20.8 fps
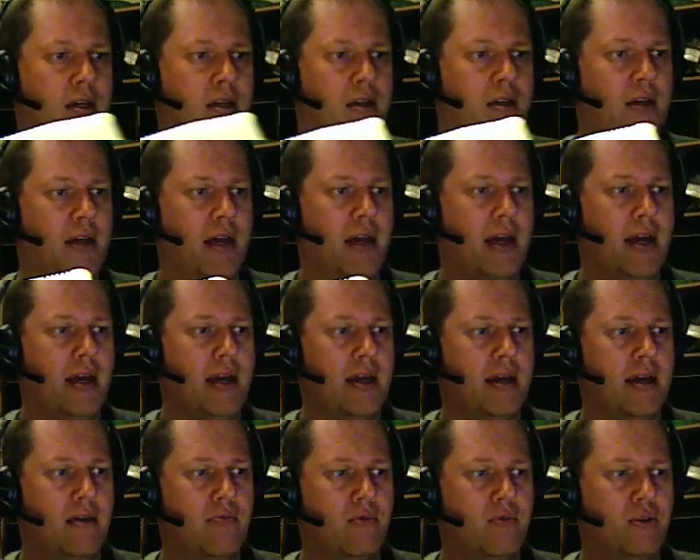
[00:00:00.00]

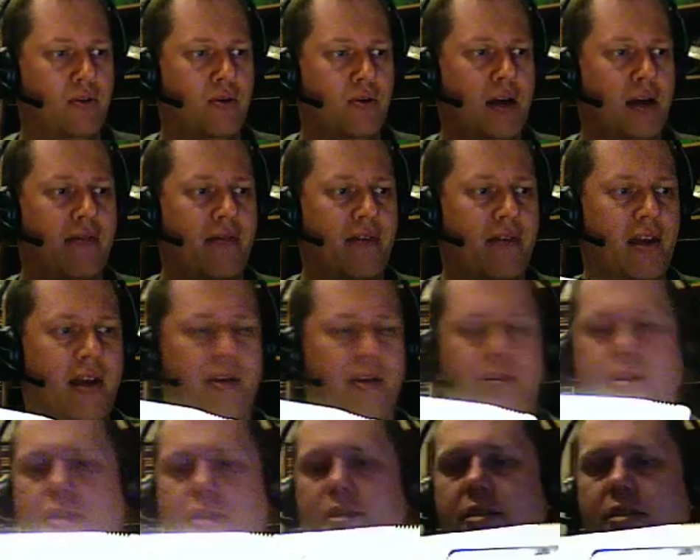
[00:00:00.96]
okay, what you have here
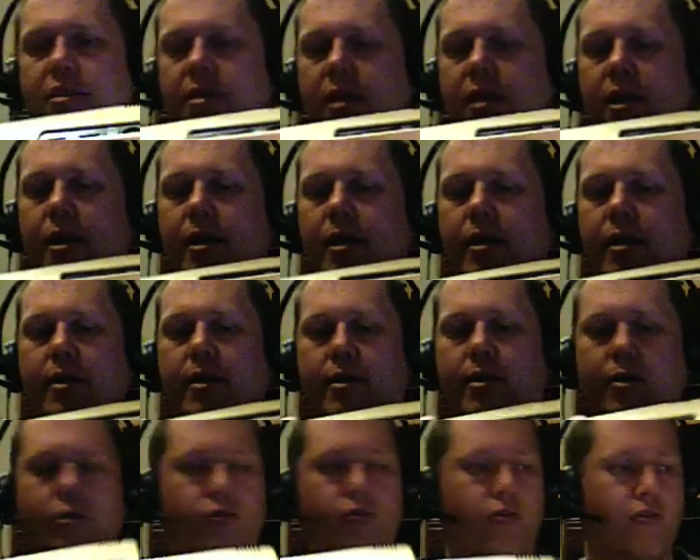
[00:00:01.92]
is
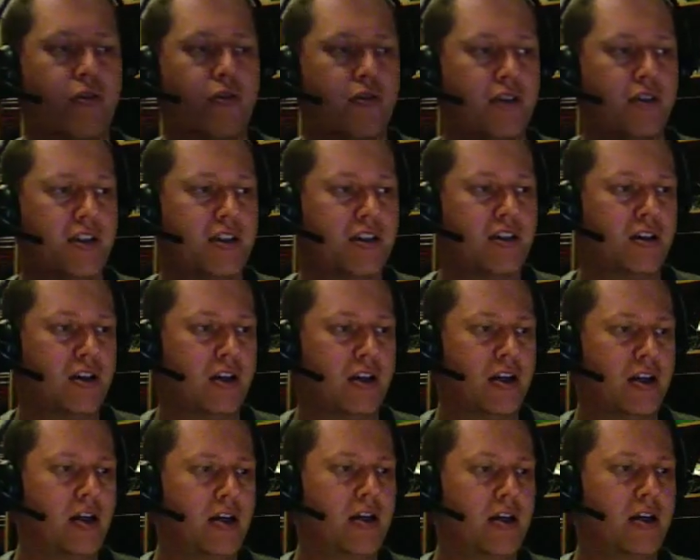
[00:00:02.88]
your
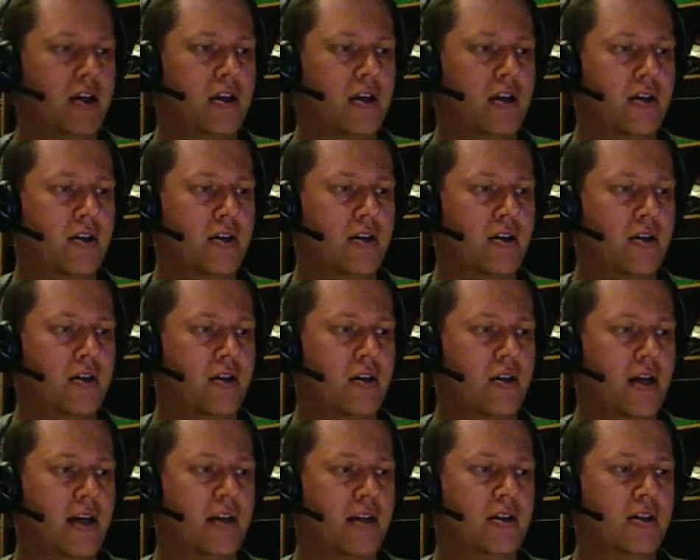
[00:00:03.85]
original
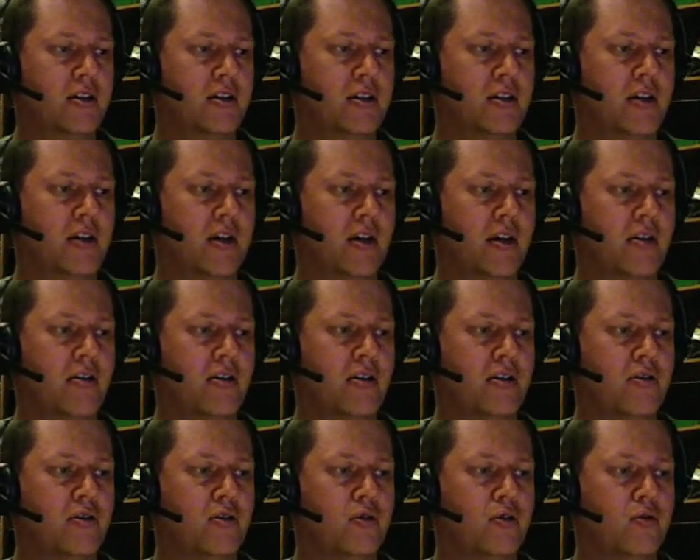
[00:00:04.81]
connectors. They're
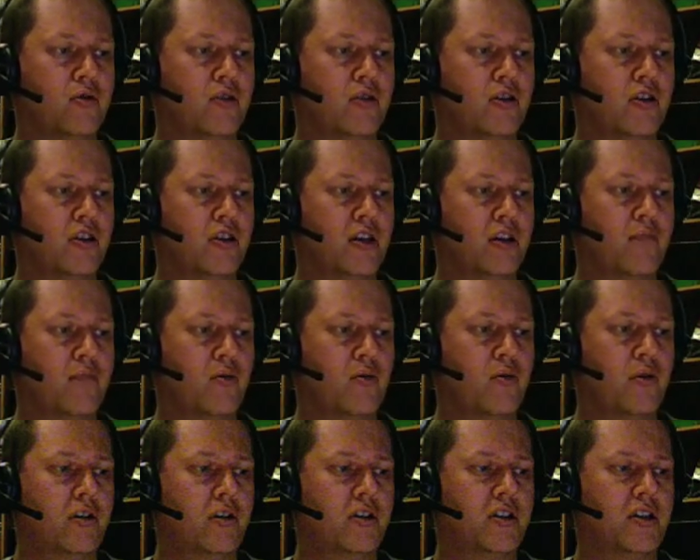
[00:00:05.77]
the two joystick
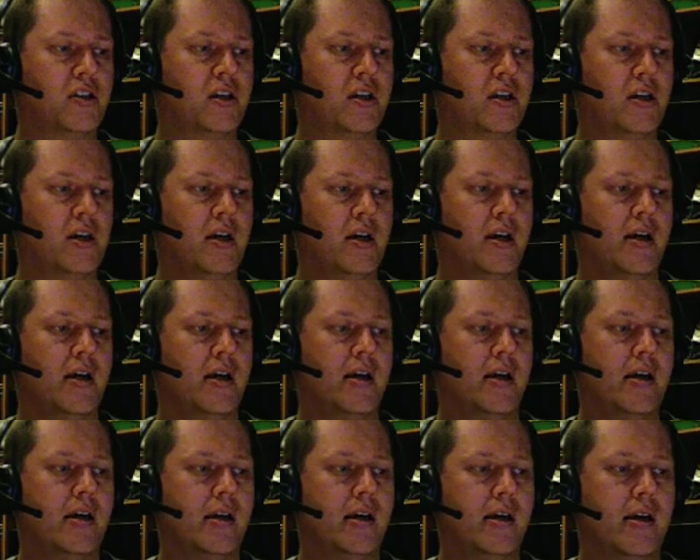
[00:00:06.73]
ports,
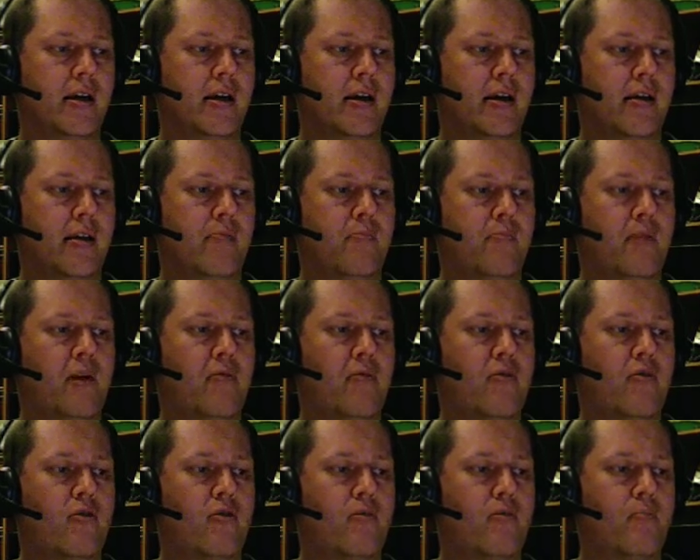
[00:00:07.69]

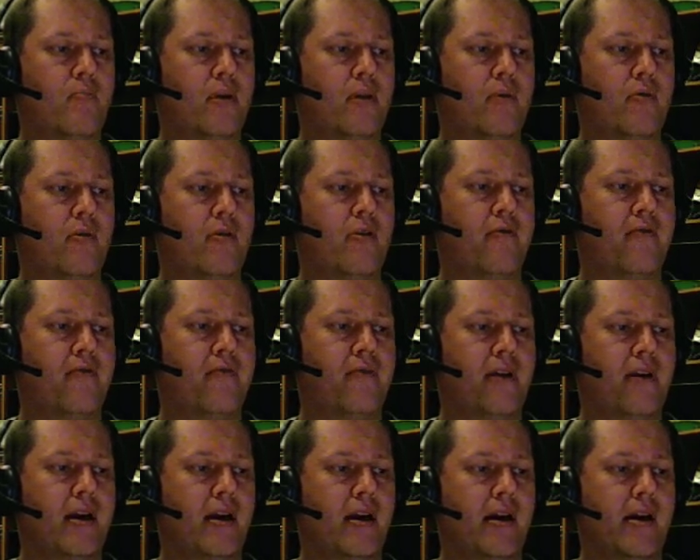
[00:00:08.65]
power on, power off,
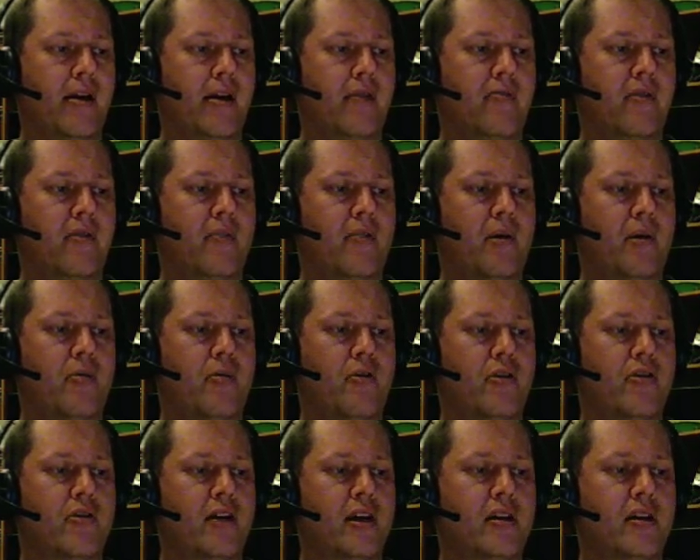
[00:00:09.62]
and the power
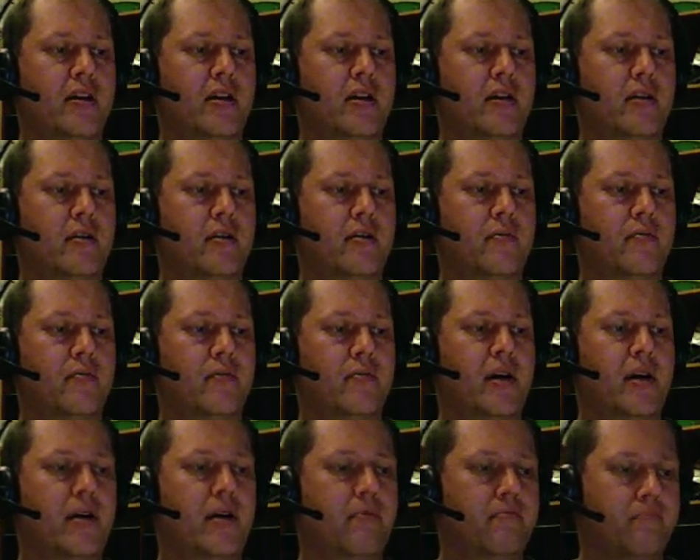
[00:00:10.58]
connector
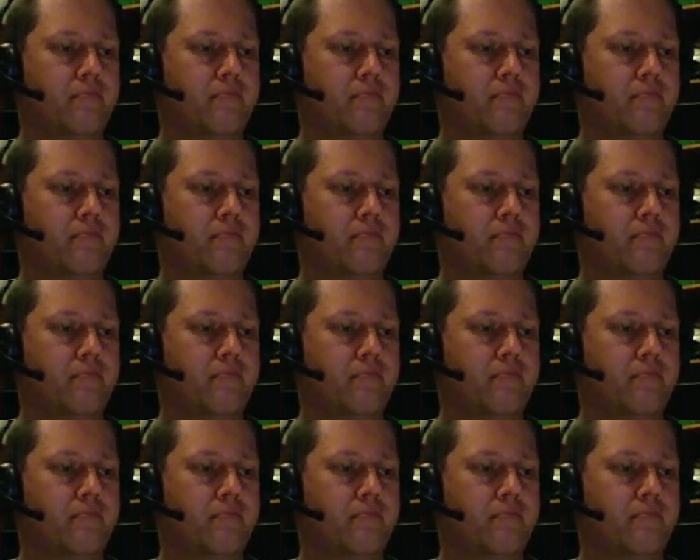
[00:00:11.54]
there.